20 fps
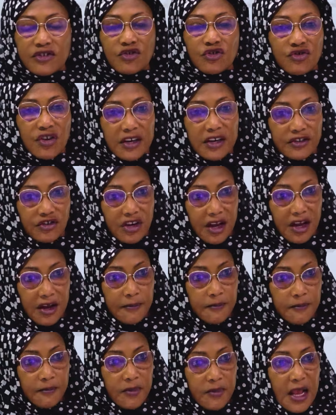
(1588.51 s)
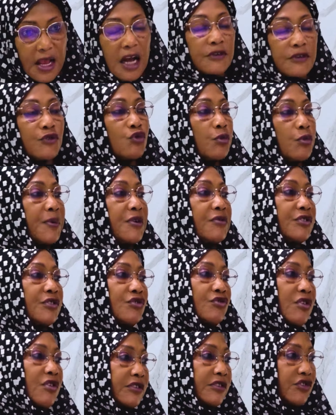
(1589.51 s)
structure has to be
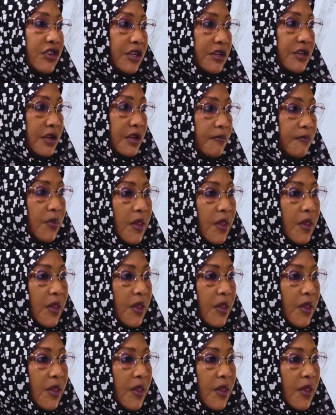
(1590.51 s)
restructured.